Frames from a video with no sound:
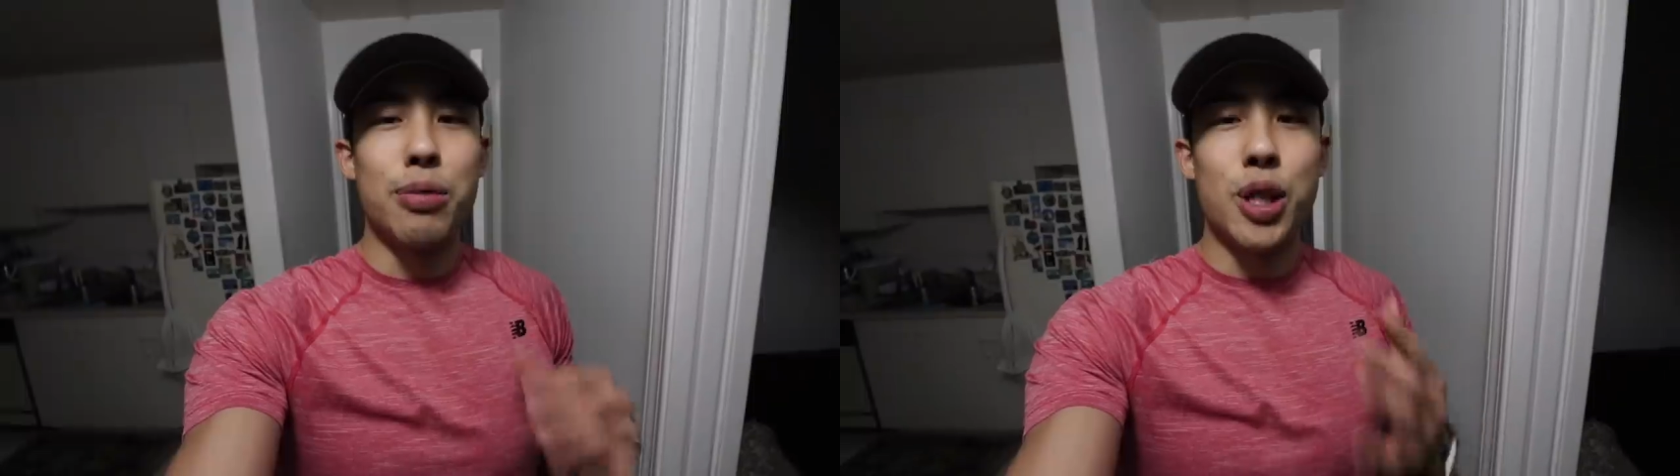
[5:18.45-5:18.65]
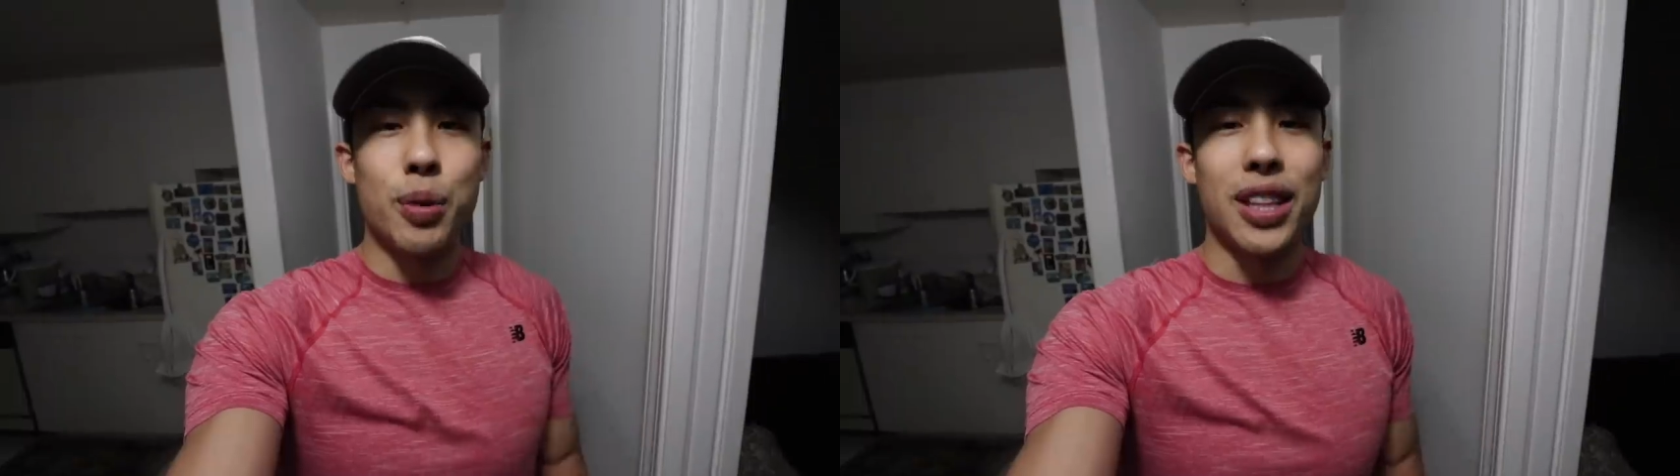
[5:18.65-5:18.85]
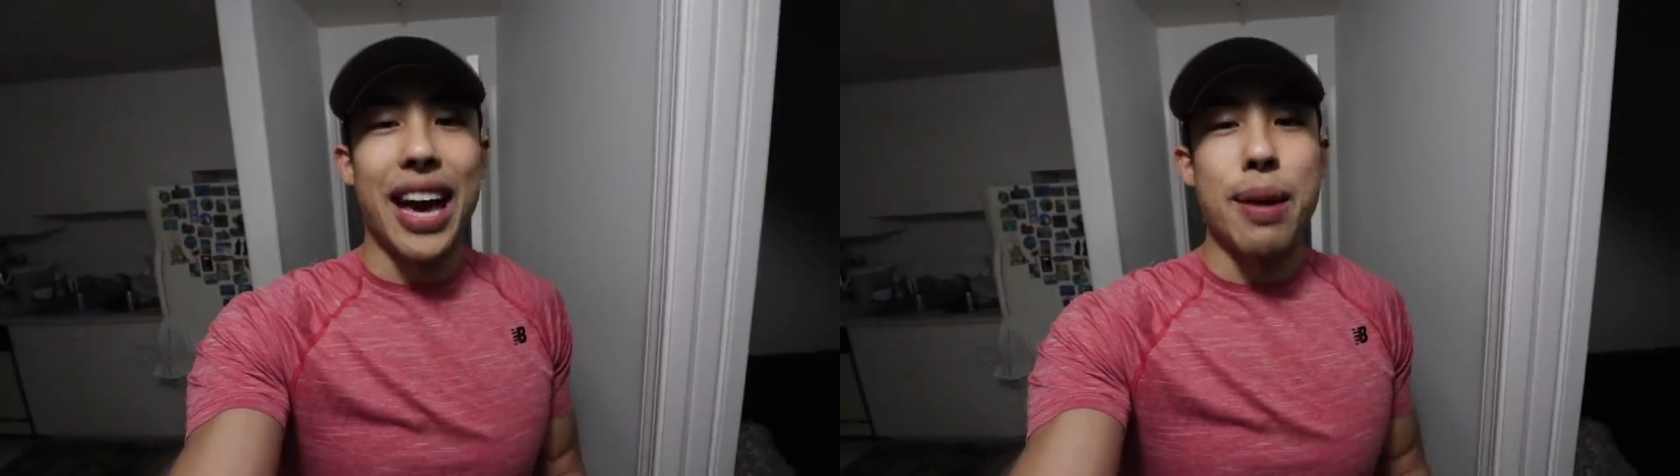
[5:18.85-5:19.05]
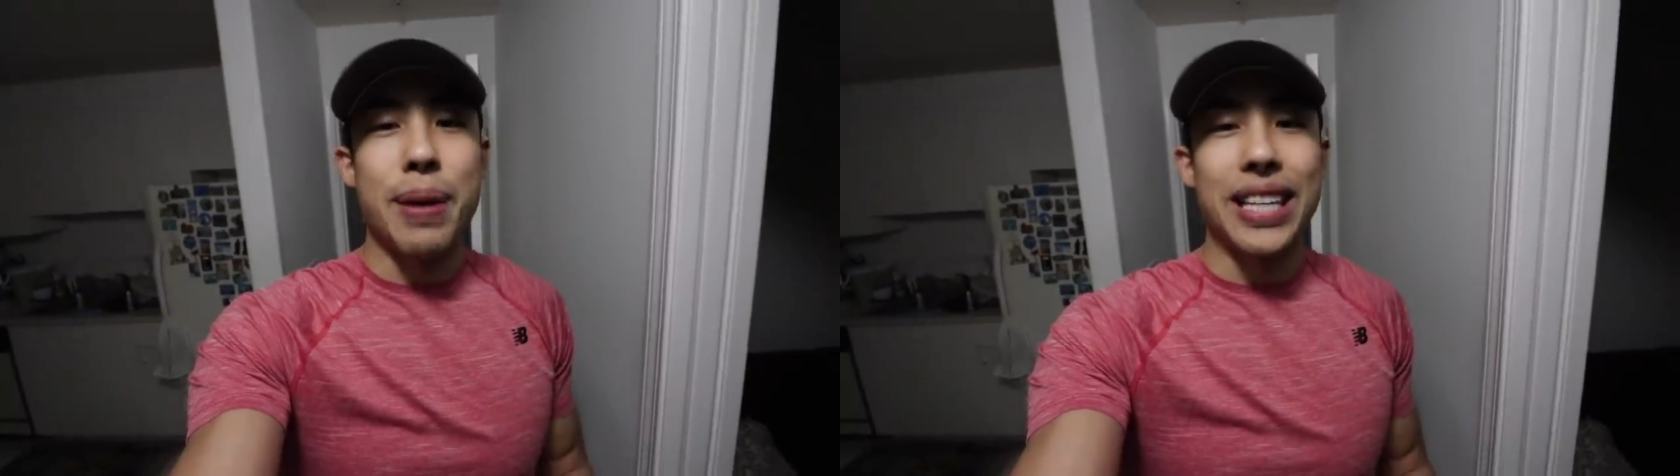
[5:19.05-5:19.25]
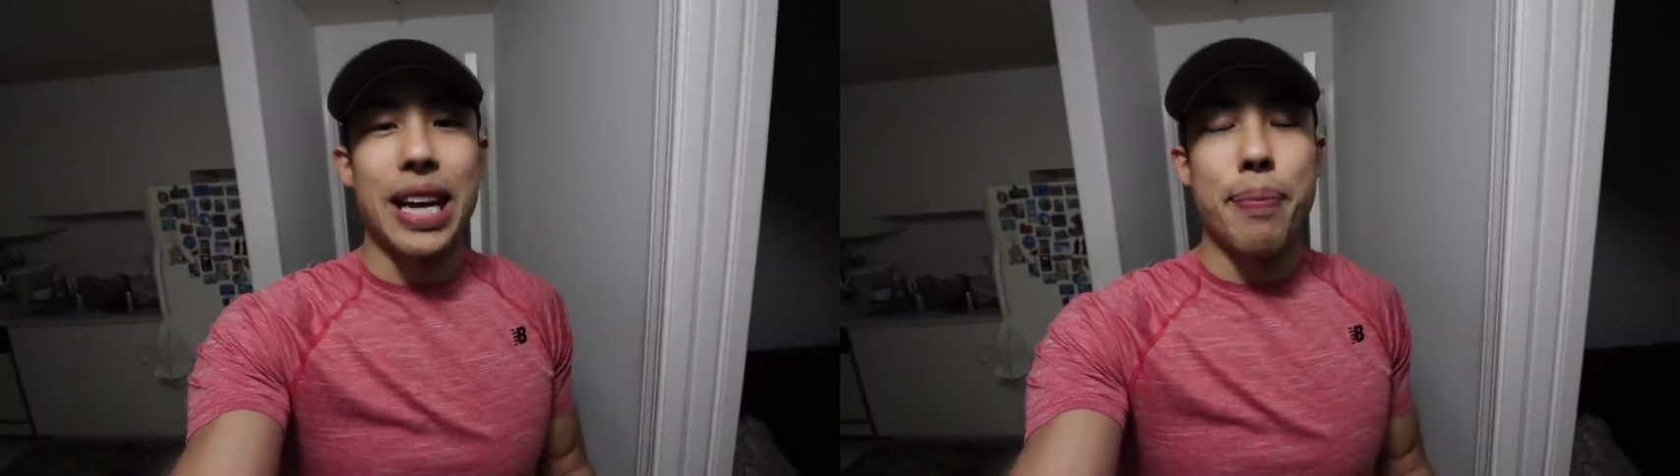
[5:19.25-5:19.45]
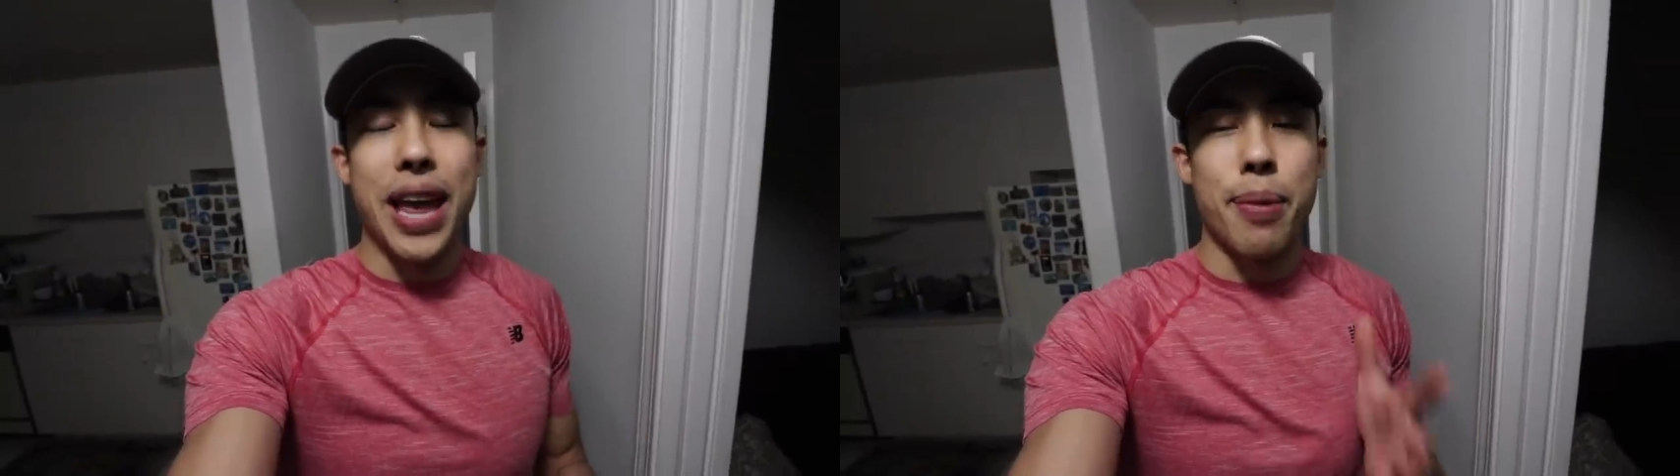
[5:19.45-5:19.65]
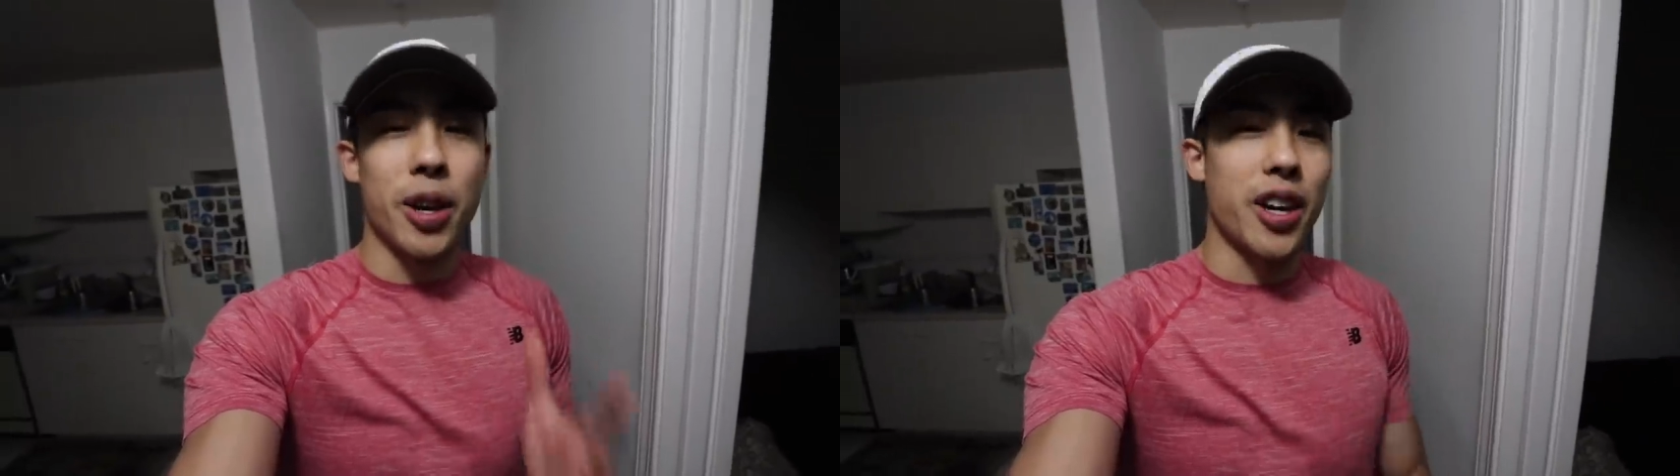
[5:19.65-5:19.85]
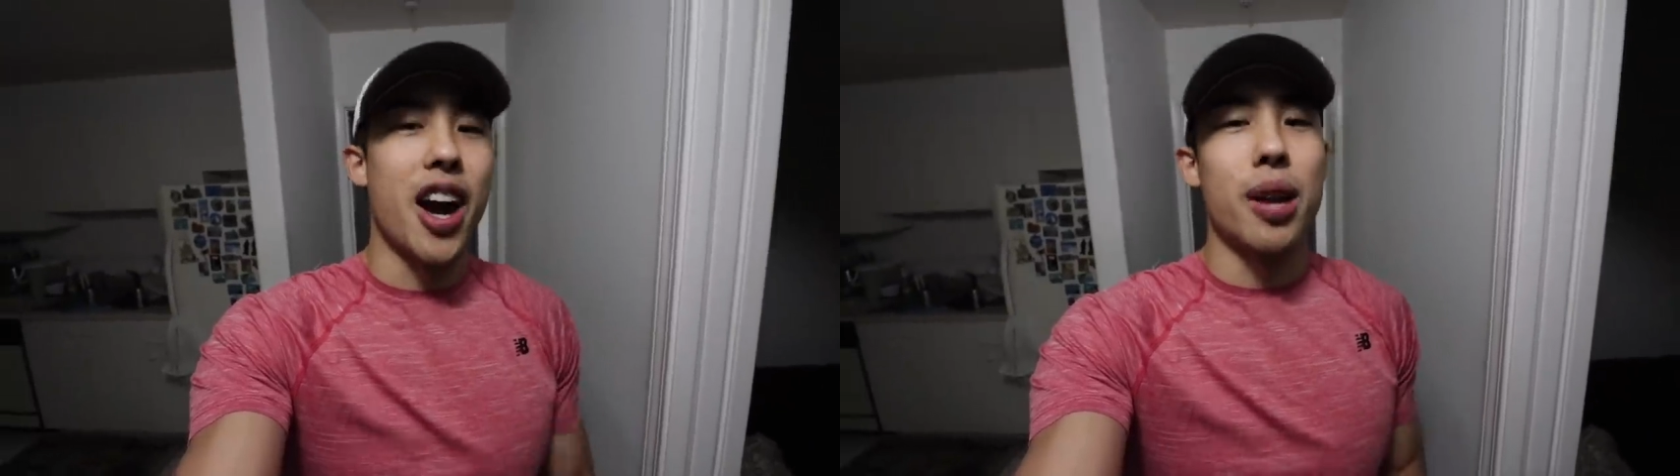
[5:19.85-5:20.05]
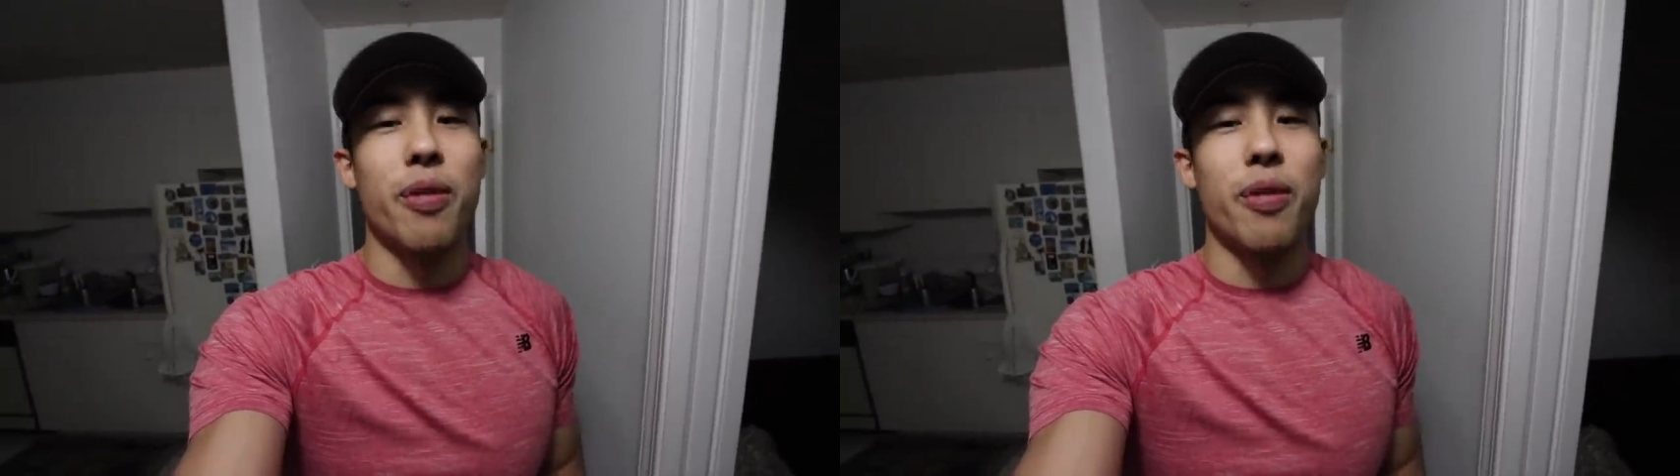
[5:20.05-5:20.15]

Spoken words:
I'm super glad I picked up an Americano